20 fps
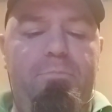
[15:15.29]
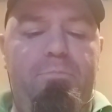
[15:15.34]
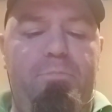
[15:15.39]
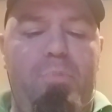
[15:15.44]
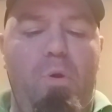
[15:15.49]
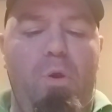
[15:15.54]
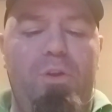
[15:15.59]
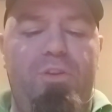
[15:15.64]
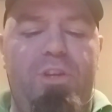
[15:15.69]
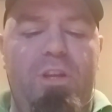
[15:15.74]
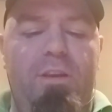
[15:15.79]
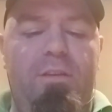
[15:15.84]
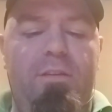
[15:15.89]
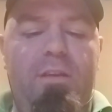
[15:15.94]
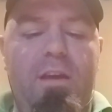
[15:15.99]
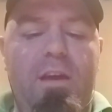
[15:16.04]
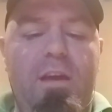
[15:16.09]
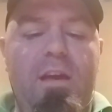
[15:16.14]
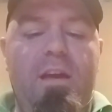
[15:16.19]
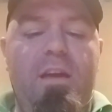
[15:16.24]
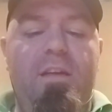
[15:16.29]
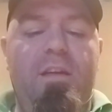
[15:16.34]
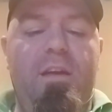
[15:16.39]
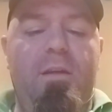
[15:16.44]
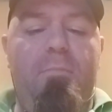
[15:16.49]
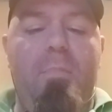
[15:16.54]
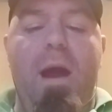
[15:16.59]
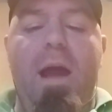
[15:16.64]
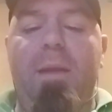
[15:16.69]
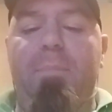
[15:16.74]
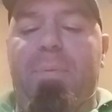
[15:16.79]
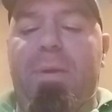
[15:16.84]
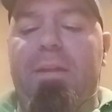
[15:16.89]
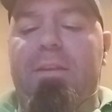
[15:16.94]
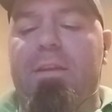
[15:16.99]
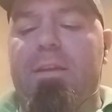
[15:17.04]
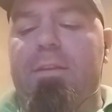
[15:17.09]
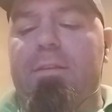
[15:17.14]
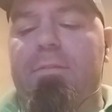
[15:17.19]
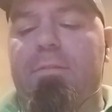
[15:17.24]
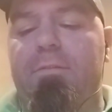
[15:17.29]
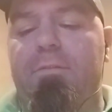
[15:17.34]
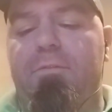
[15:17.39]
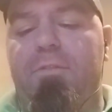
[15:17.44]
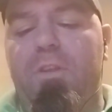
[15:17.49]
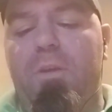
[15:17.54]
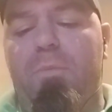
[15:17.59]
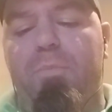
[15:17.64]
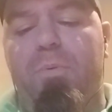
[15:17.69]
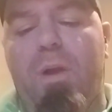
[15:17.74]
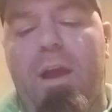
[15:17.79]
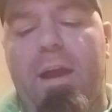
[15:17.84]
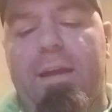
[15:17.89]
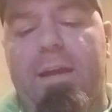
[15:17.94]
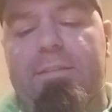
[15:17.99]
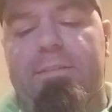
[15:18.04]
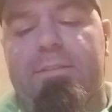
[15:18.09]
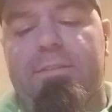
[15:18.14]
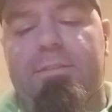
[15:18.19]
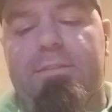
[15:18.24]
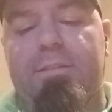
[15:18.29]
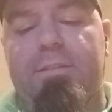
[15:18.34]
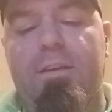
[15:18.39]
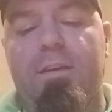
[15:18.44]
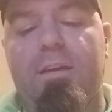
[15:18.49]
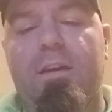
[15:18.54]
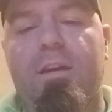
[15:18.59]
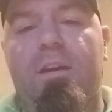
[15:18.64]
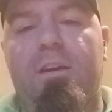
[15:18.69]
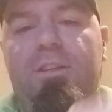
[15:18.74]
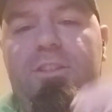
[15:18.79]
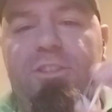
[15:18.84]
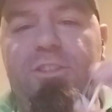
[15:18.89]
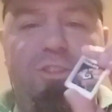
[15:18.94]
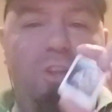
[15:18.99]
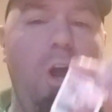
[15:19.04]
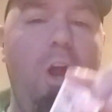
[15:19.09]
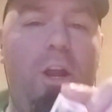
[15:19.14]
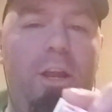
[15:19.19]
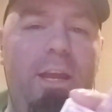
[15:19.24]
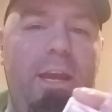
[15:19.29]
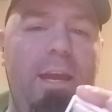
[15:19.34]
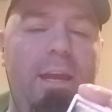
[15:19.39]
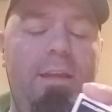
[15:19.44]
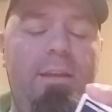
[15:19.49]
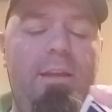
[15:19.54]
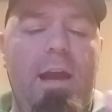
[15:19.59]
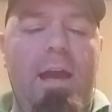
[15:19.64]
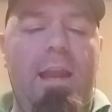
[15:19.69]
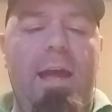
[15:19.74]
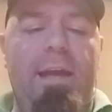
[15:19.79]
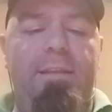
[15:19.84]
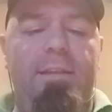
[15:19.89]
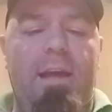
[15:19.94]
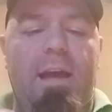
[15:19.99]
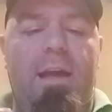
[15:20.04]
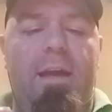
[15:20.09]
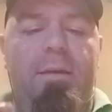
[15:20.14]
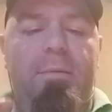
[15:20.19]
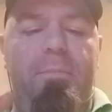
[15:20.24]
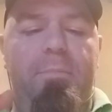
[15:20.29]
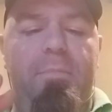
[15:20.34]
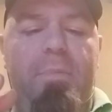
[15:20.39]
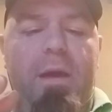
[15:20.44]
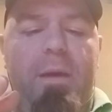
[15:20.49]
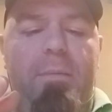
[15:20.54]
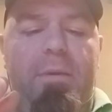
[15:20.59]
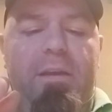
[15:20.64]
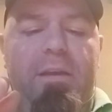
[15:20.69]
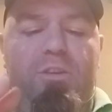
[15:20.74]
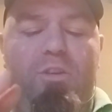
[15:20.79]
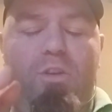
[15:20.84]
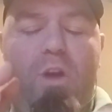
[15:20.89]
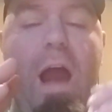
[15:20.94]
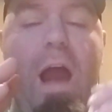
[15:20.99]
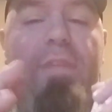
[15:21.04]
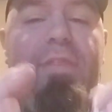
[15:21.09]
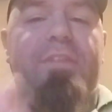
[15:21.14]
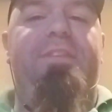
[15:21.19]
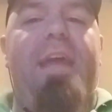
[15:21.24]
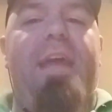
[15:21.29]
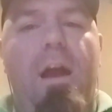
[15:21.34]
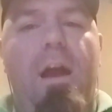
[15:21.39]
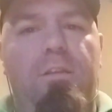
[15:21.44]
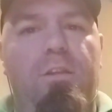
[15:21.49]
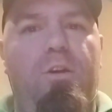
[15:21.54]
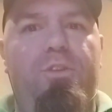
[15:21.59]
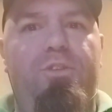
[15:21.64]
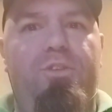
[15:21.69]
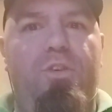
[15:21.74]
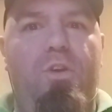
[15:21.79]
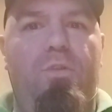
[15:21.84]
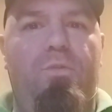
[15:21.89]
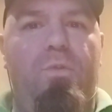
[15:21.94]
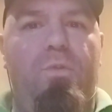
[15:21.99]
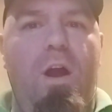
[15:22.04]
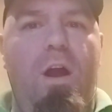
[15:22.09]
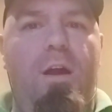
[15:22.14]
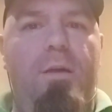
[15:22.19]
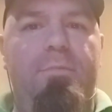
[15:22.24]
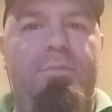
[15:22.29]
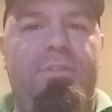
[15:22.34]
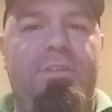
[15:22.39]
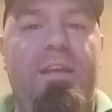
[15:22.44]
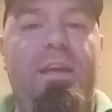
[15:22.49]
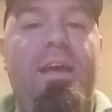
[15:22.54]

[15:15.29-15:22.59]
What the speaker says: portion. In my opinion, for the price, Stargate. You'll have to download your own ROMs,